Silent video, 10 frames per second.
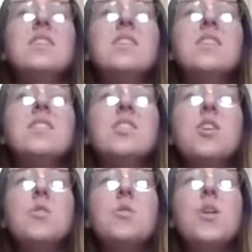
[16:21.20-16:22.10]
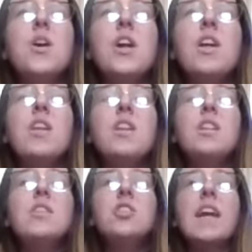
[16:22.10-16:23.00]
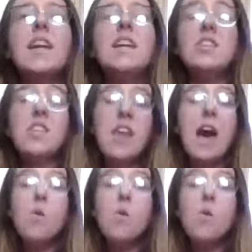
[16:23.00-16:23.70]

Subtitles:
So check into that.